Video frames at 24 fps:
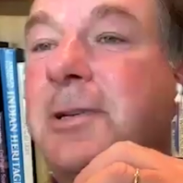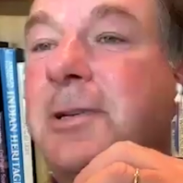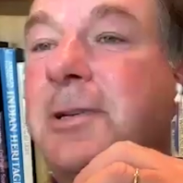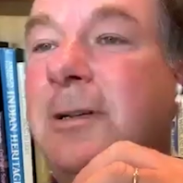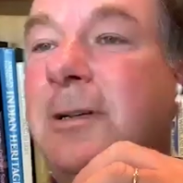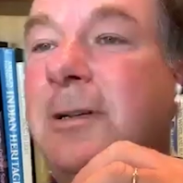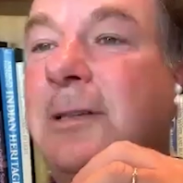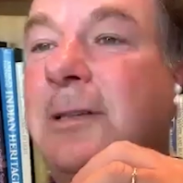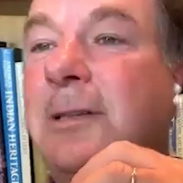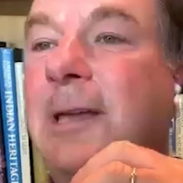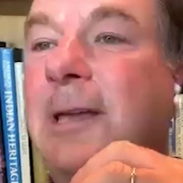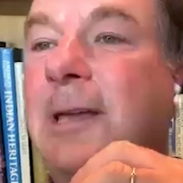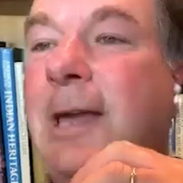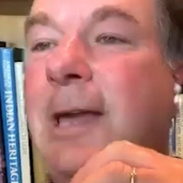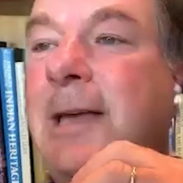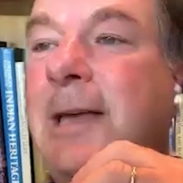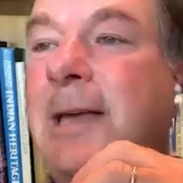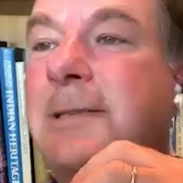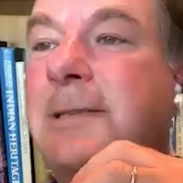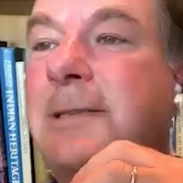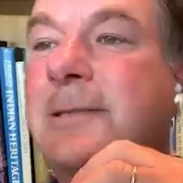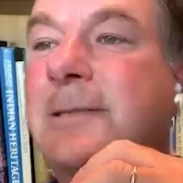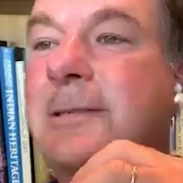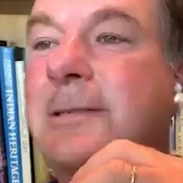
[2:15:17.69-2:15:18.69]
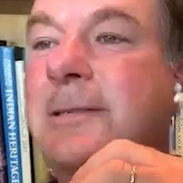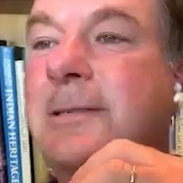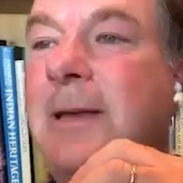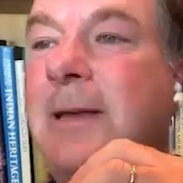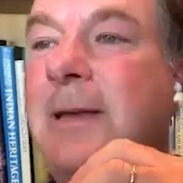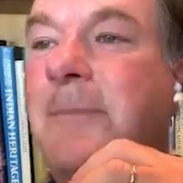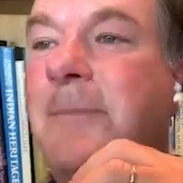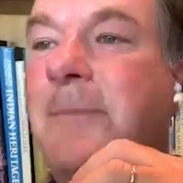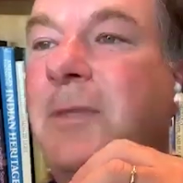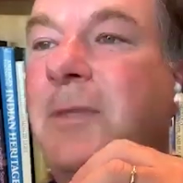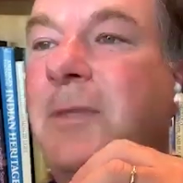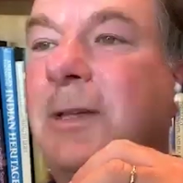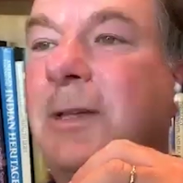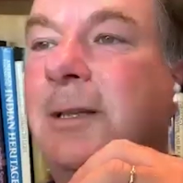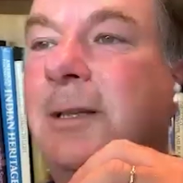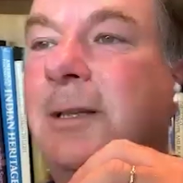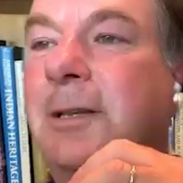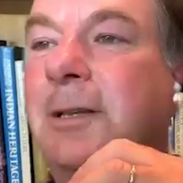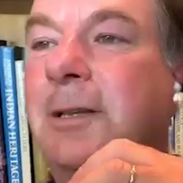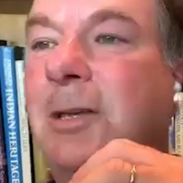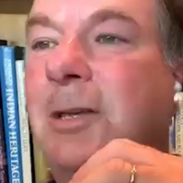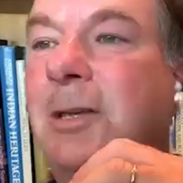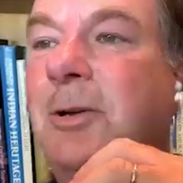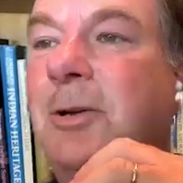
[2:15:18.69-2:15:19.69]
something to do with this. I
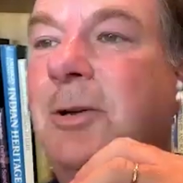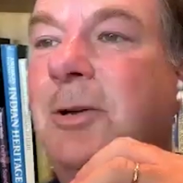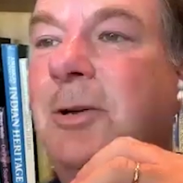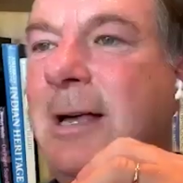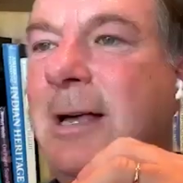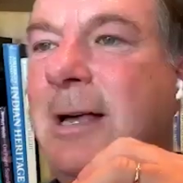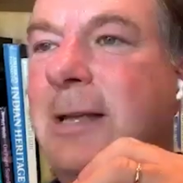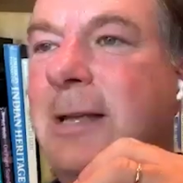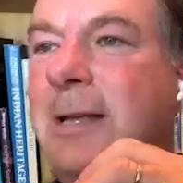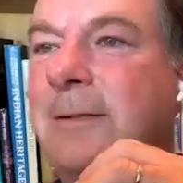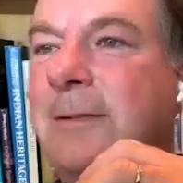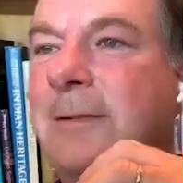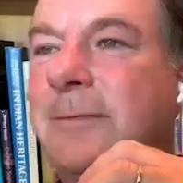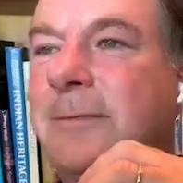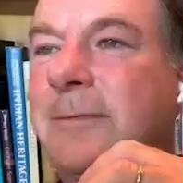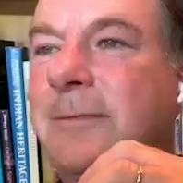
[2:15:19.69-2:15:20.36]
mean, there's a lot of